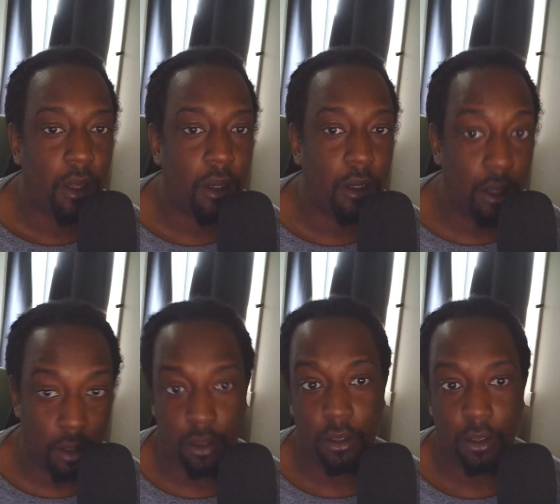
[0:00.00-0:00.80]

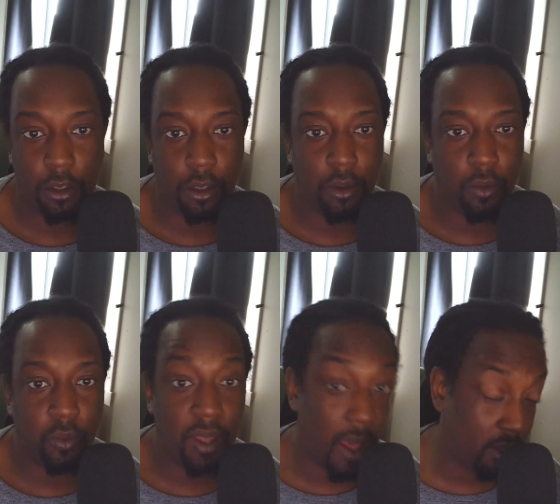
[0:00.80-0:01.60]
good.
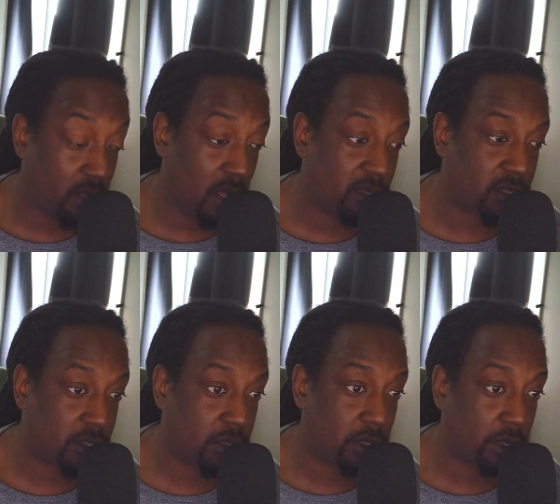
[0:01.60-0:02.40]
We had
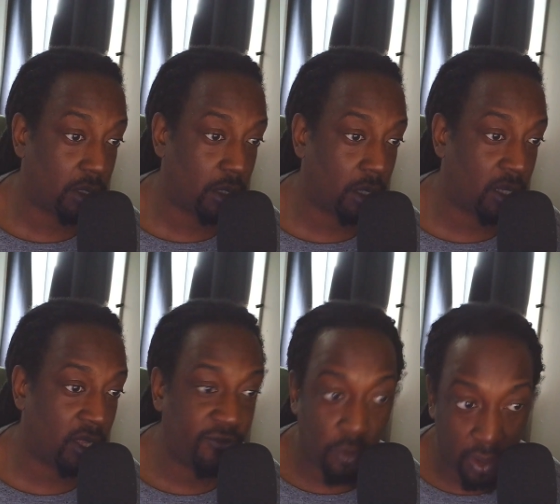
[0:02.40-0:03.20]
less
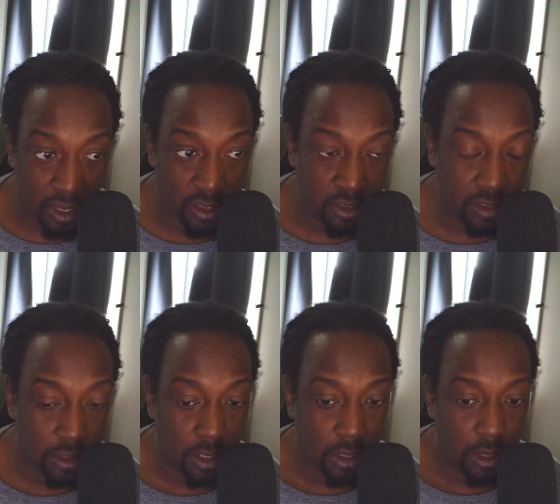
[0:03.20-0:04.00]
giveaways
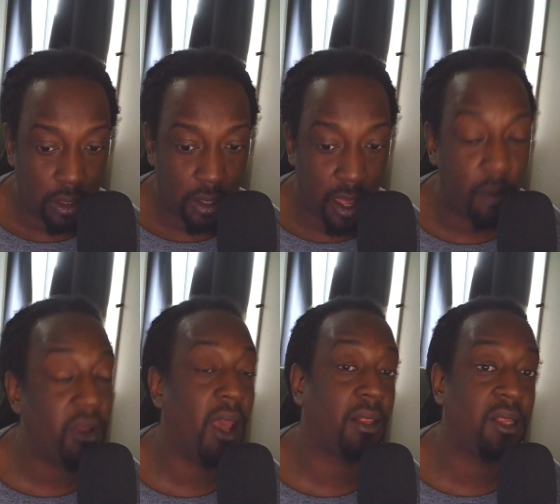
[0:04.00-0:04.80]
and
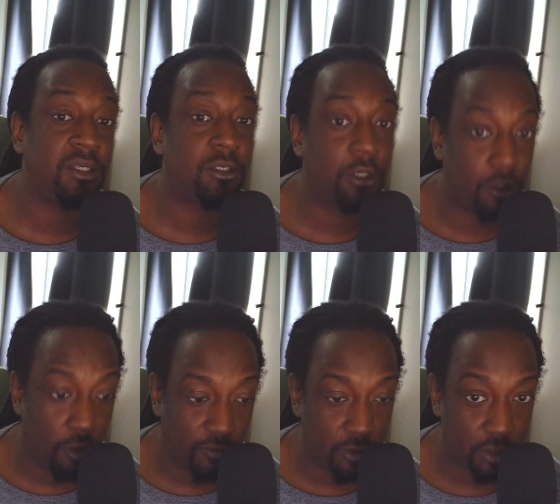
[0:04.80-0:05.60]
we had less
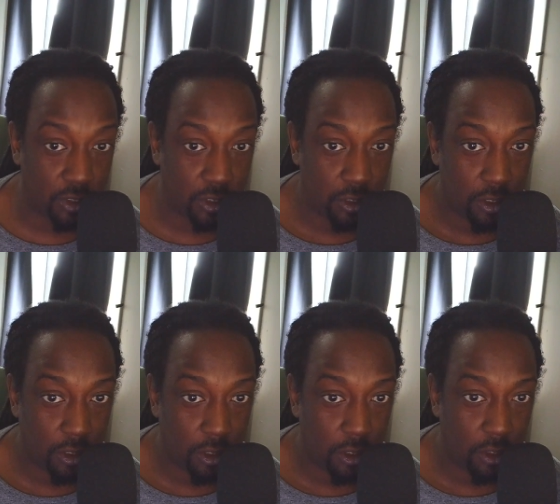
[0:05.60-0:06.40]
turnovers.
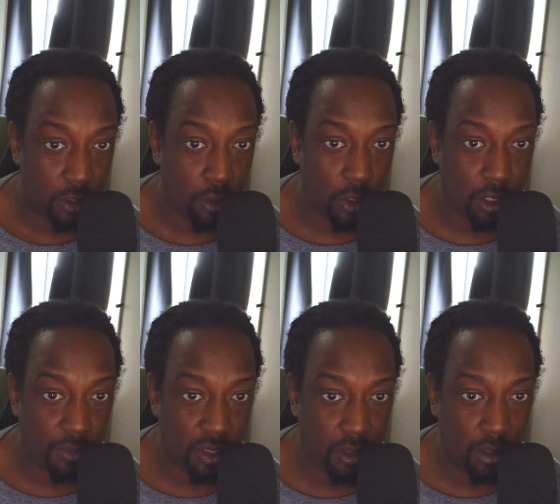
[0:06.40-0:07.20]
You know what I
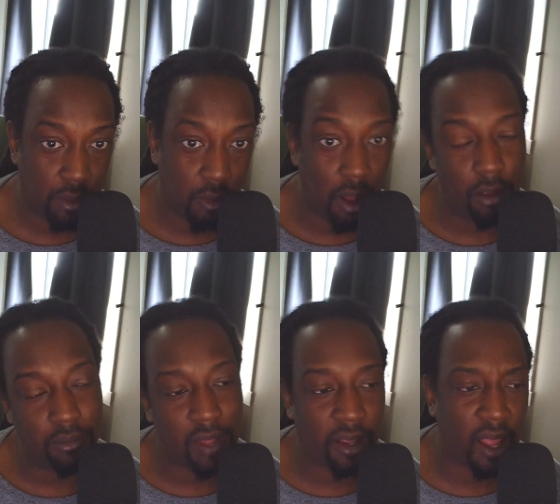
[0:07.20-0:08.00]
mean?
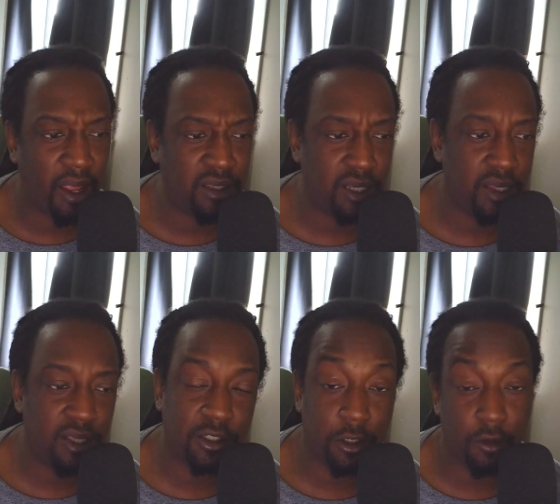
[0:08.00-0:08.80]
Well, I can't say
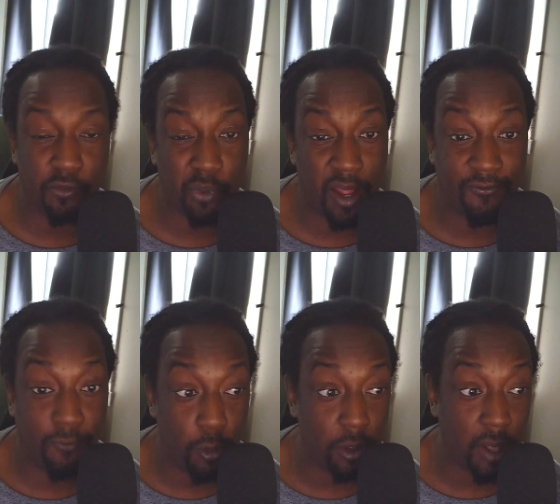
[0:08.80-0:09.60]
less turnovers. We had
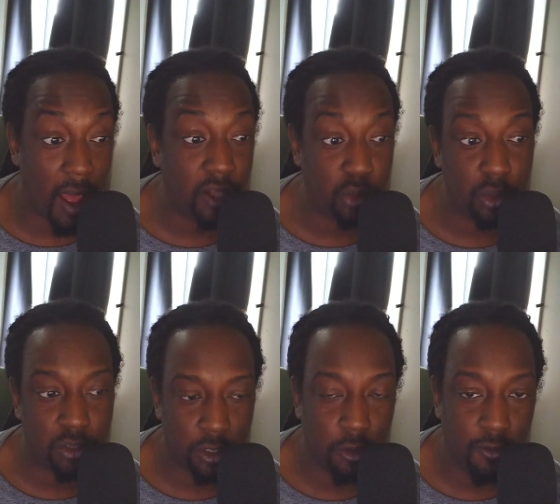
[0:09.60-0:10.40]
4 actual
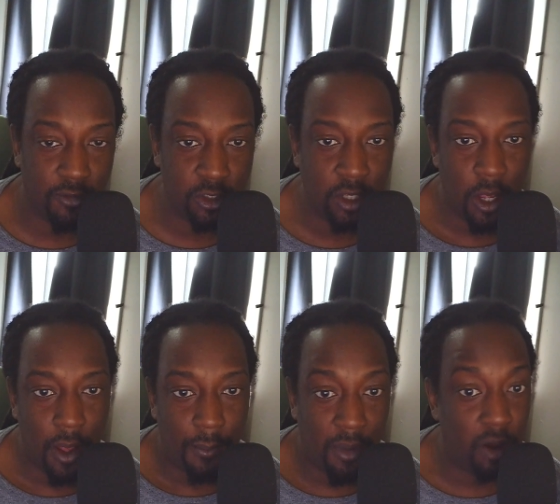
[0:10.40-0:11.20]
turnovers,
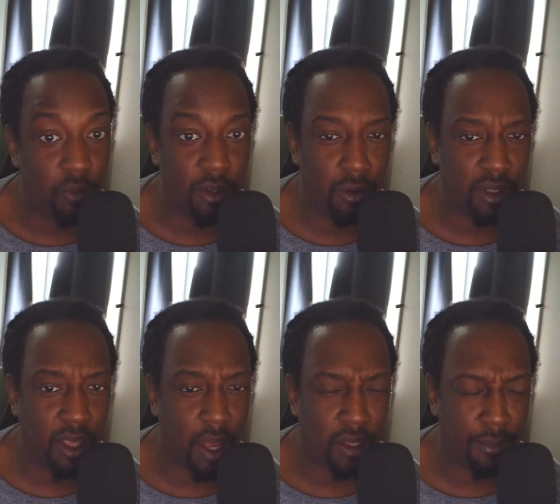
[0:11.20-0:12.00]
but we only
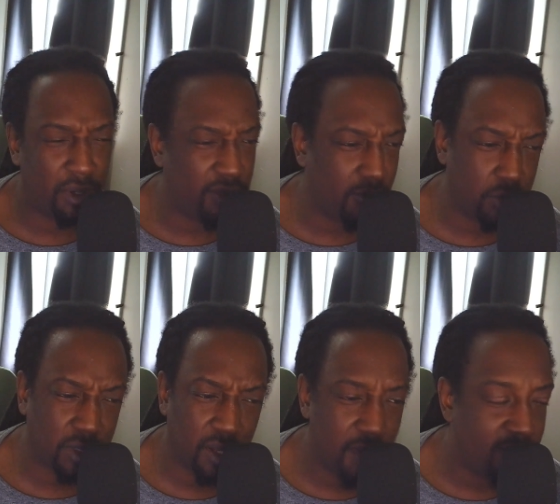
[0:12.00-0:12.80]
had, I believe it was
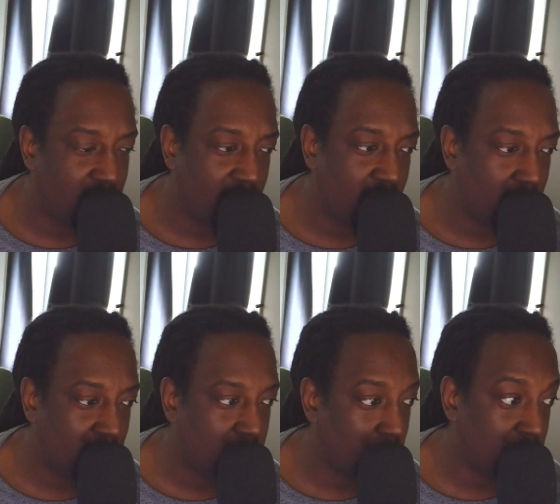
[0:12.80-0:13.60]
11
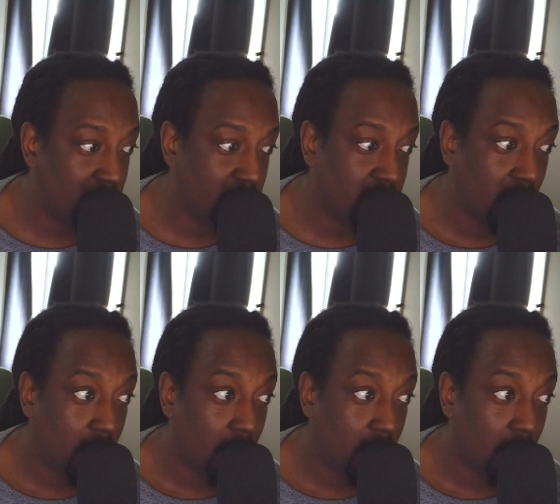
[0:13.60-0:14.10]
giveaways, which is